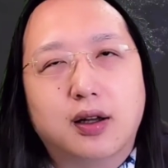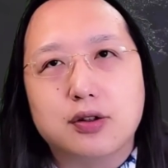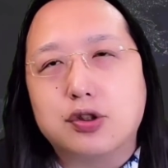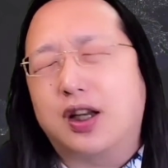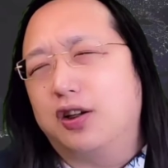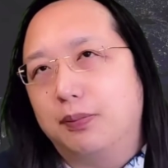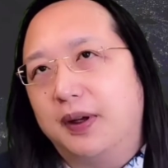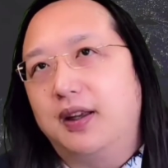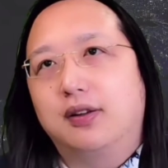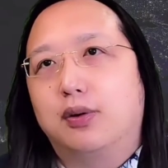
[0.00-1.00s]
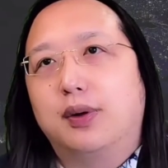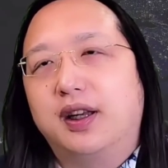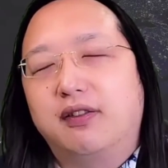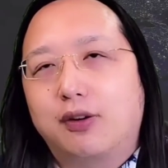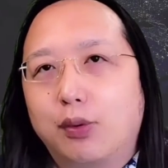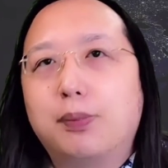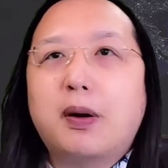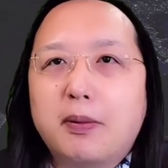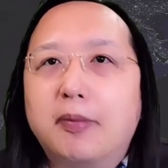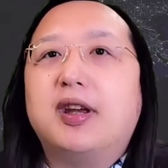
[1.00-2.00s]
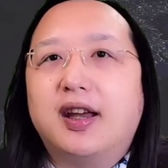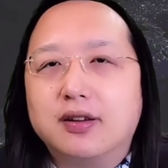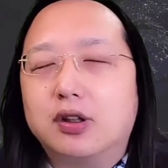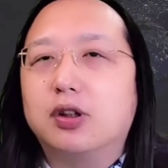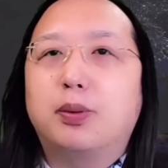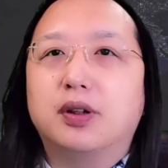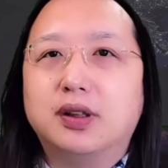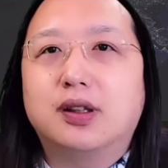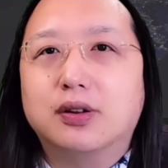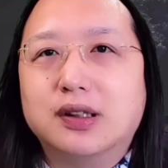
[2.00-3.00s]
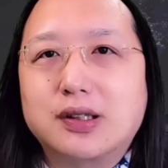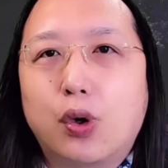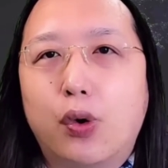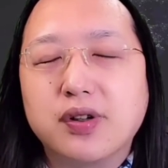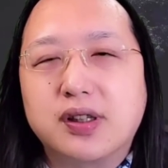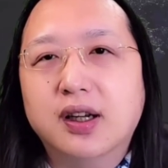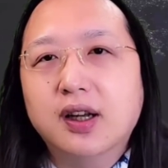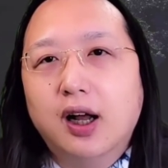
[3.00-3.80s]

shadow ban or whatever, will probably enter the political discourse.